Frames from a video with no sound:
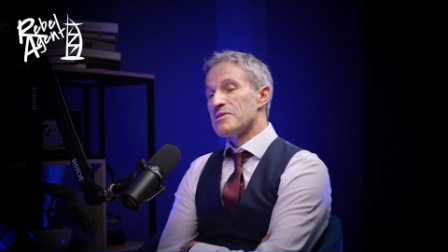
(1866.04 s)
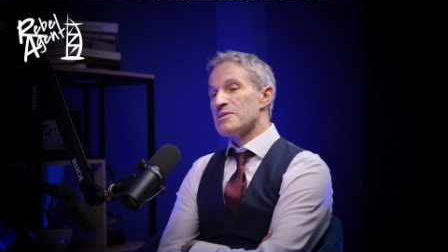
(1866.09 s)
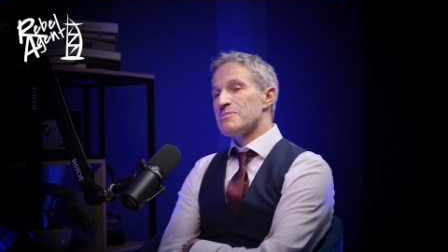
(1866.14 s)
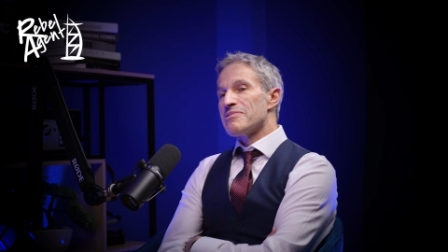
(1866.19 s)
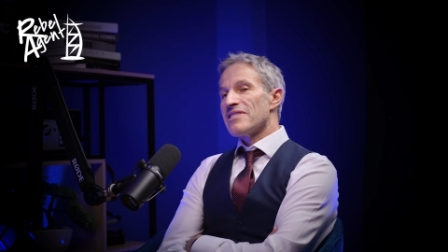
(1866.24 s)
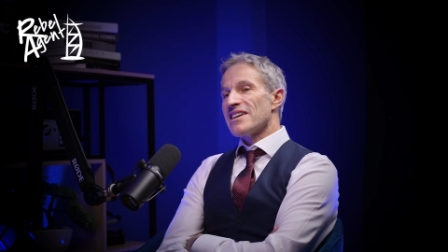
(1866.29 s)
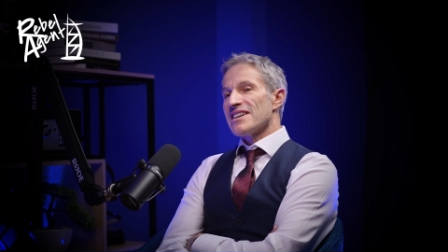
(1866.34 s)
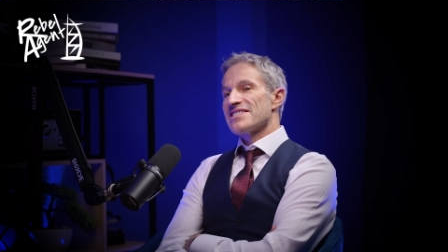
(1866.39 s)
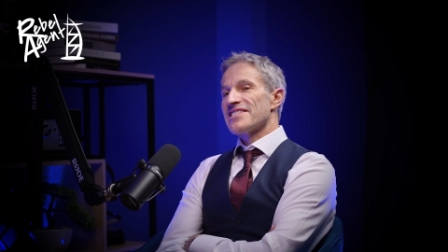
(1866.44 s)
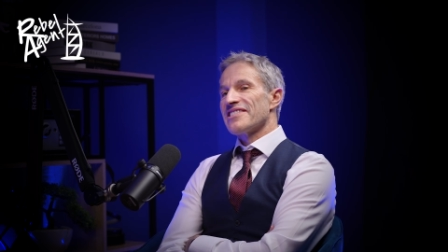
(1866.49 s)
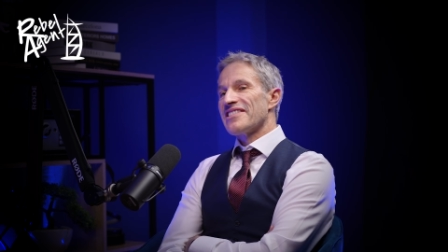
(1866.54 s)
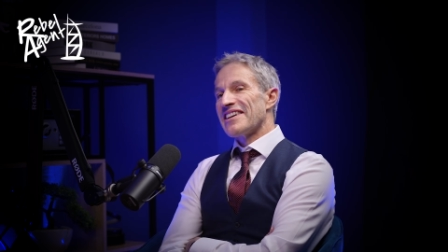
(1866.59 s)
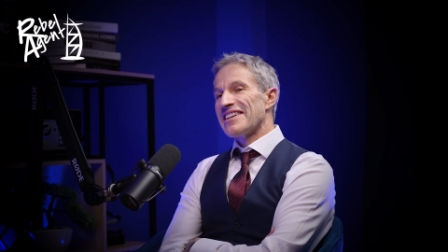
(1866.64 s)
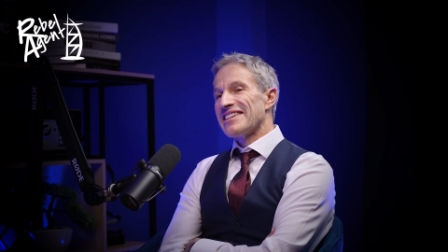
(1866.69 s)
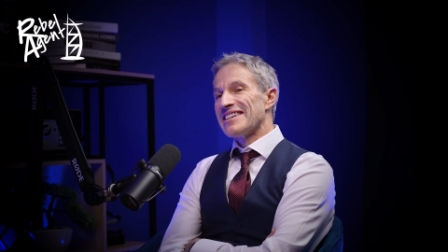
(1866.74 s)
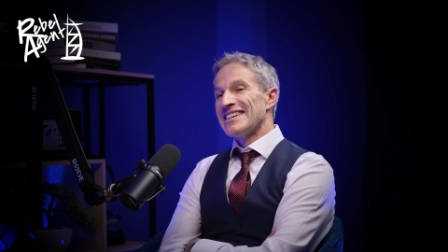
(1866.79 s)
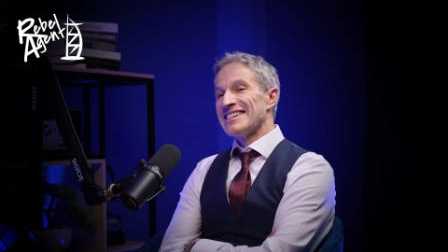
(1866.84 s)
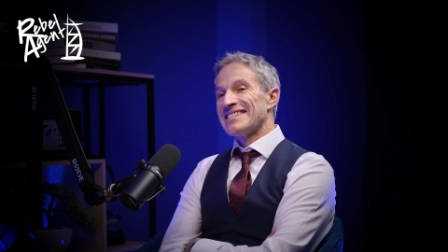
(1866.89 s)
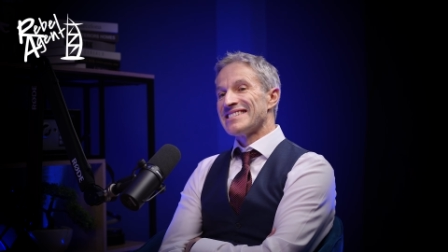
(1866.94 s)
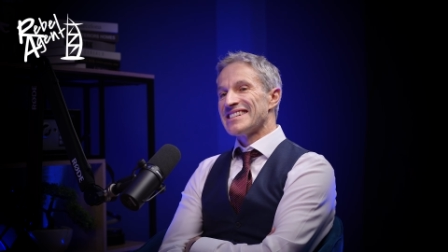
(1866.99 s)
going to put pressure
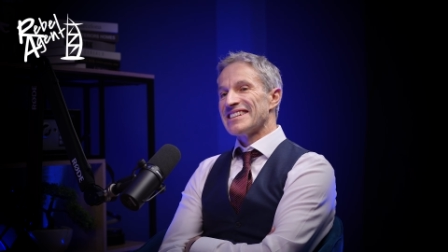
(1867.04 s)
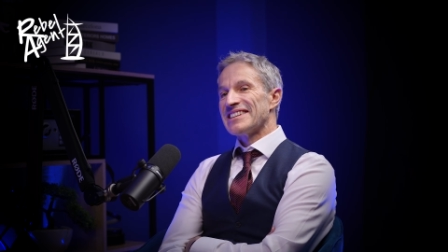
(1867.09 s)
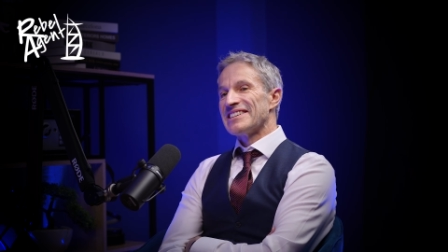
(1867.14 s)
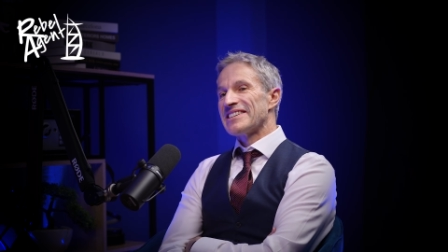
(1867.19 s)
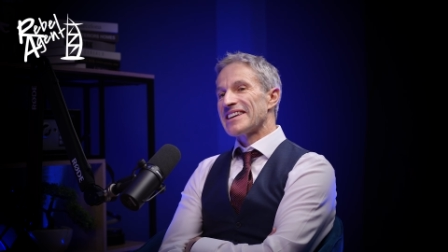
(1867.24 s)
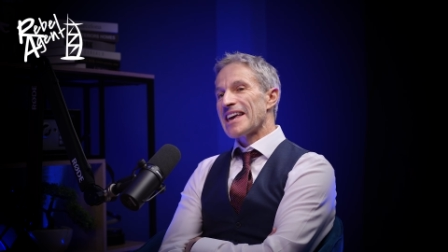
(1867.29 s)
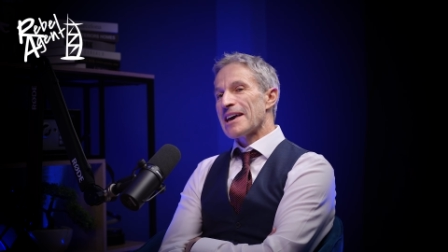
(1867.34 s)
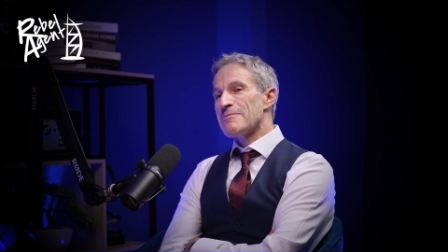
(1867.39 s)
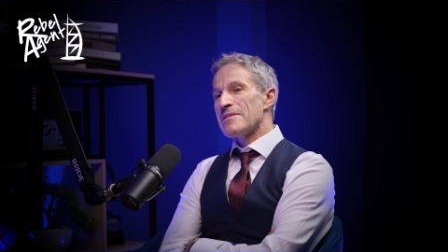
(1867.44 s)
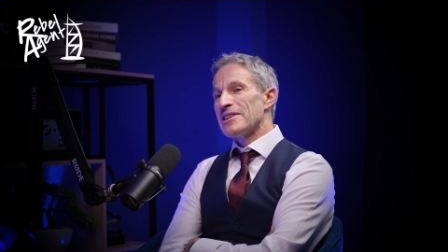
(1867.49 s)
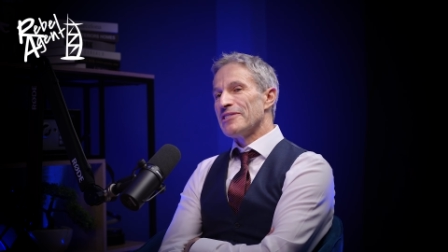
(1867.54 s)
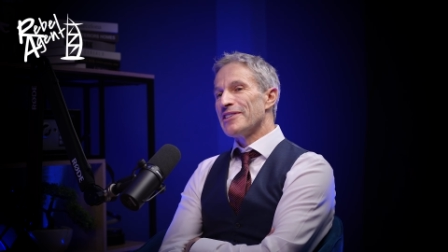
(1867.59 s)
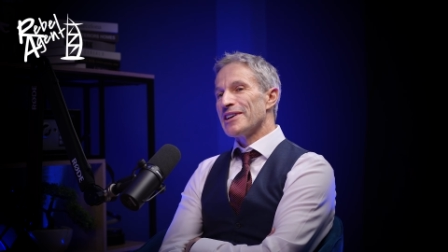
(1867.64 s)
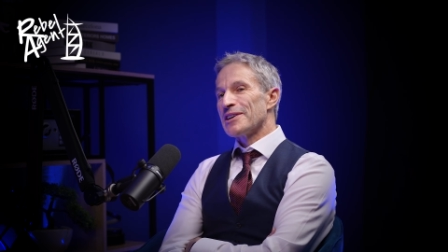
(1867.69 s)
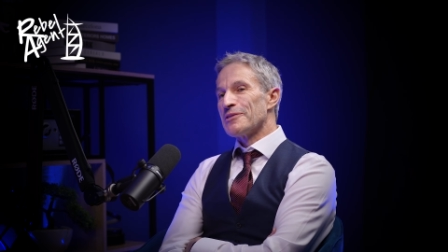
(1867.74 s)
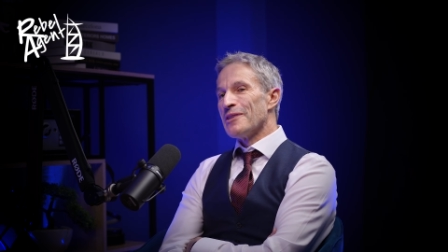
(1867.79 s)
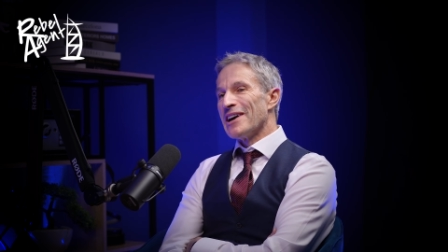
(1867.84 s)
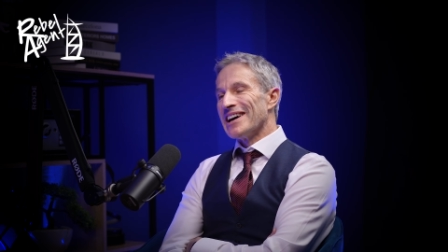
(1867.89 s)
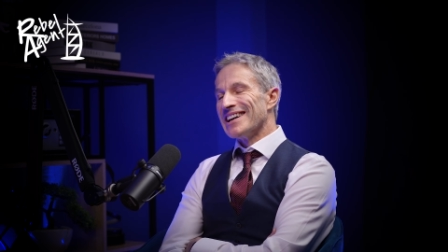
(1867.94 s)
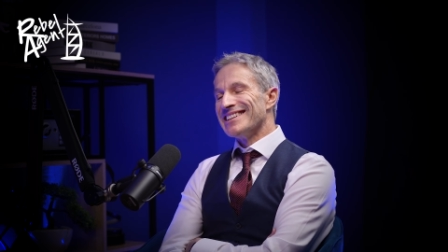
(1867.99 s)
on her to get me
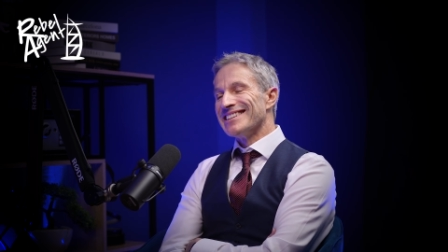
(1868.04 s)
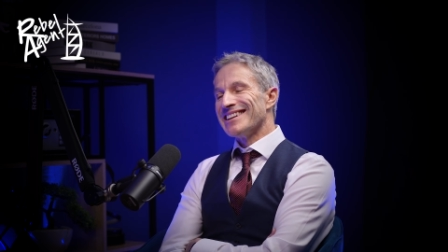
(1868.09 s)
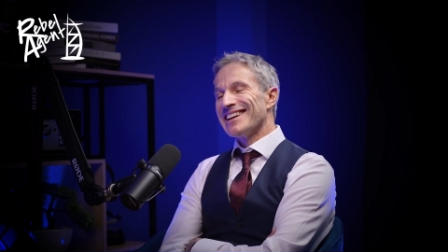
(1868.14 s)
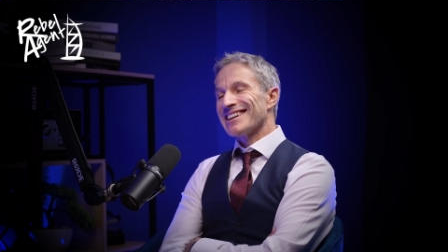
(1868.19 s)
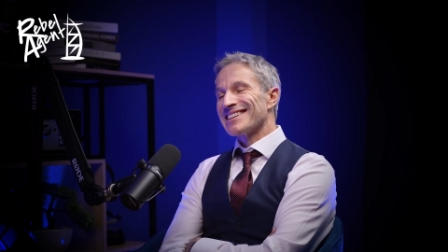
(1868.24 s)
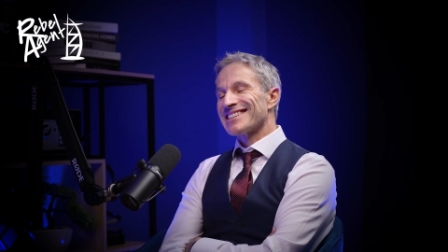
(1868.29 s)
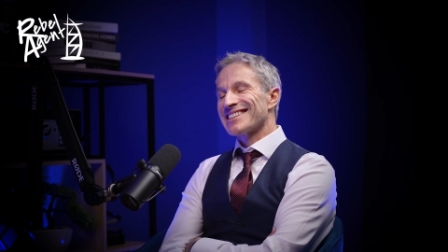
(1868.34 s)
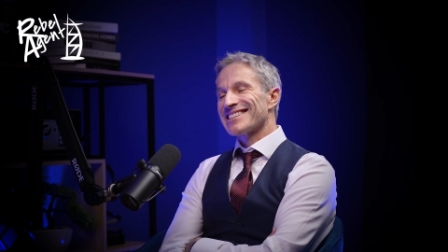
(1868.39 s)
Rick Wayne